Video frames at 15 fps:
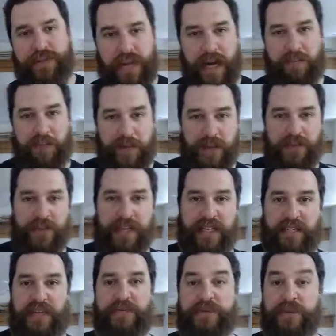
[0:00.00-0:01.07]
Top 100 things
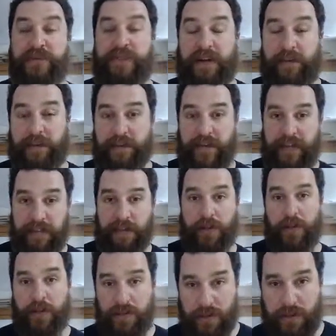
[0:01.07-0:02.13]
I would do if I were evil
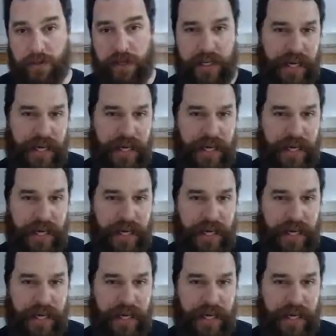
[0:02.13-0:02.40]
overlord.